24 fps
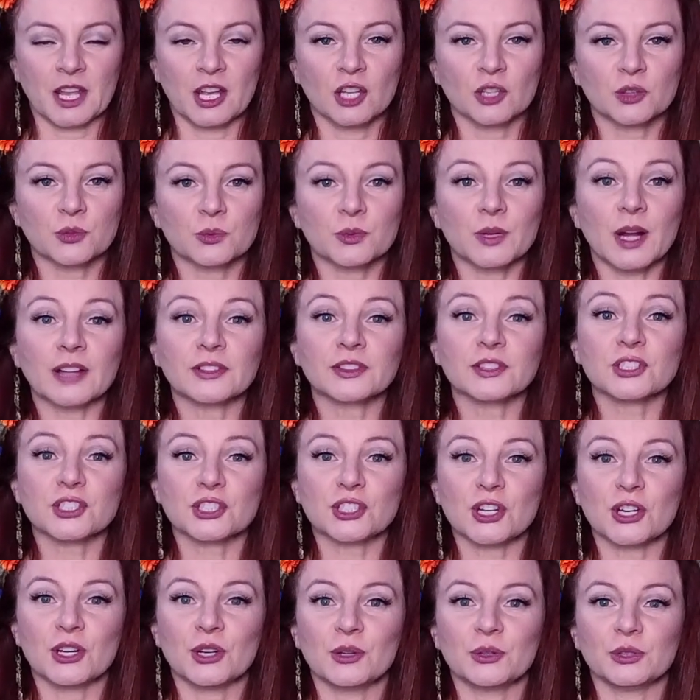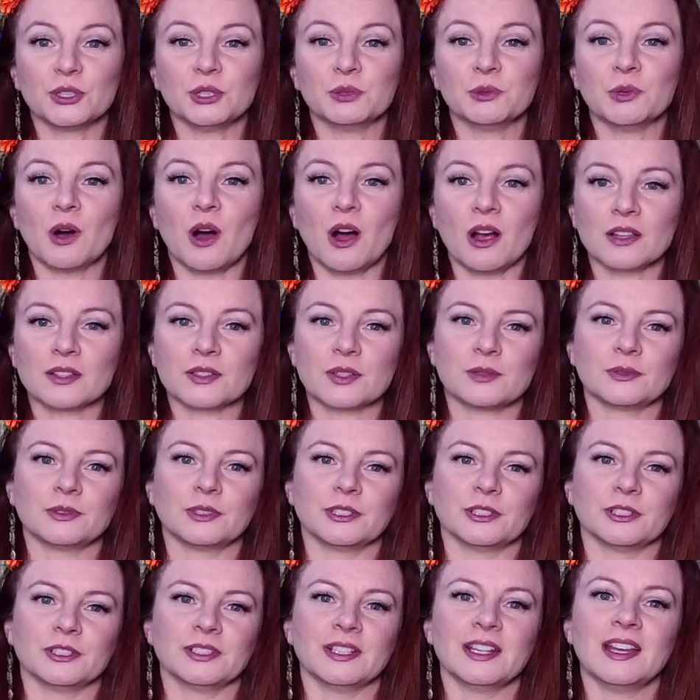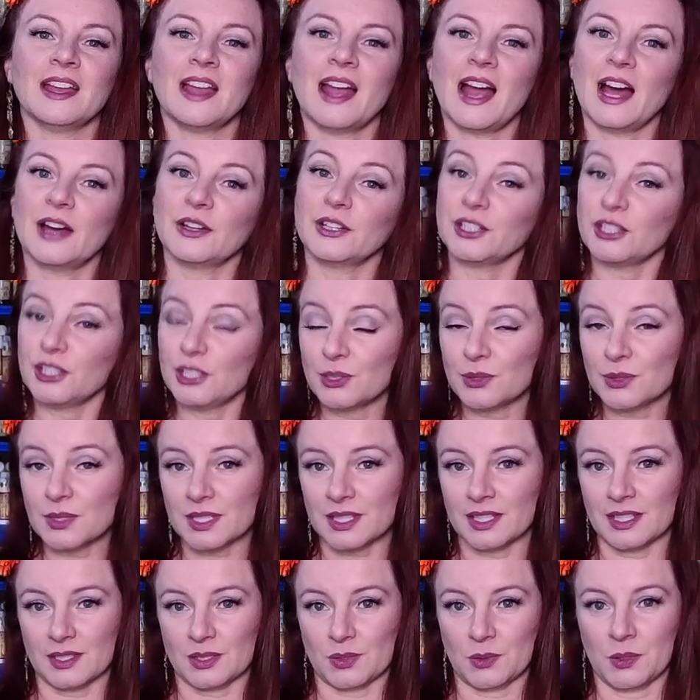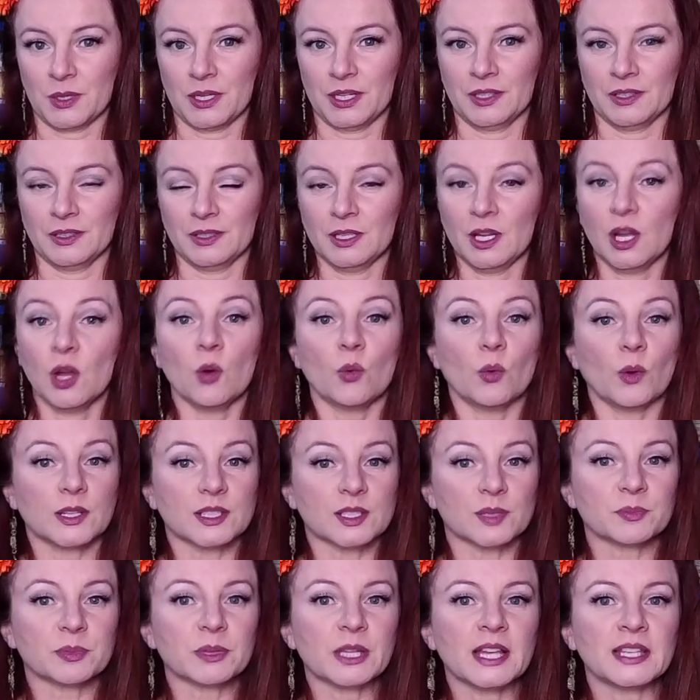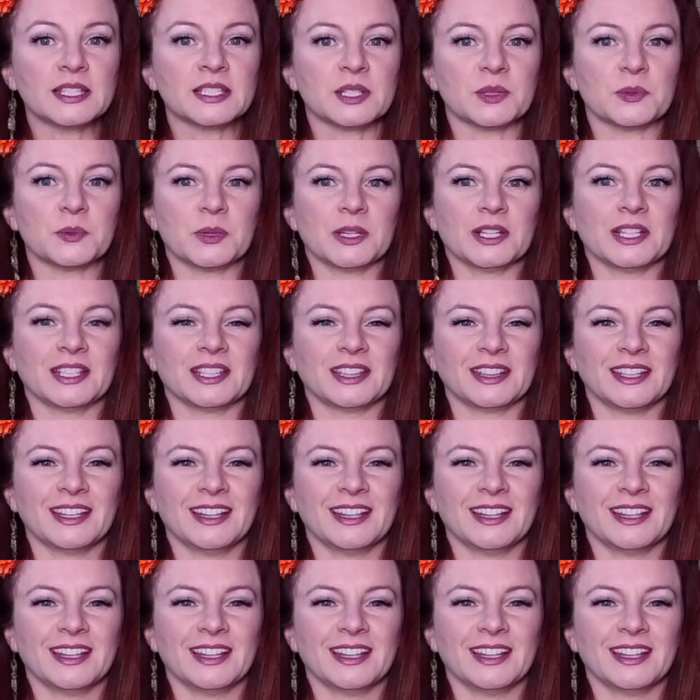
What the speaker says: Throughout the show, you will also learn how to use this oil, what to blend it with,